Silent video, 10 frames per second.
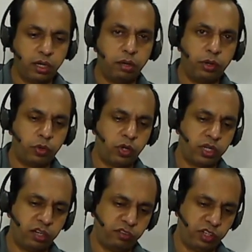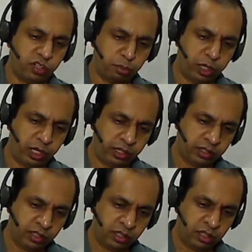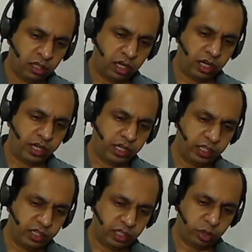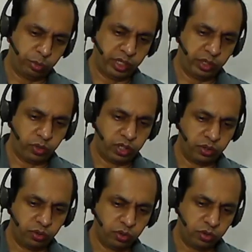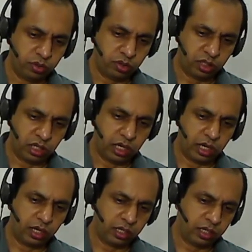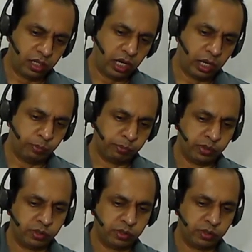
We wanted V naught by II to be equal to RM,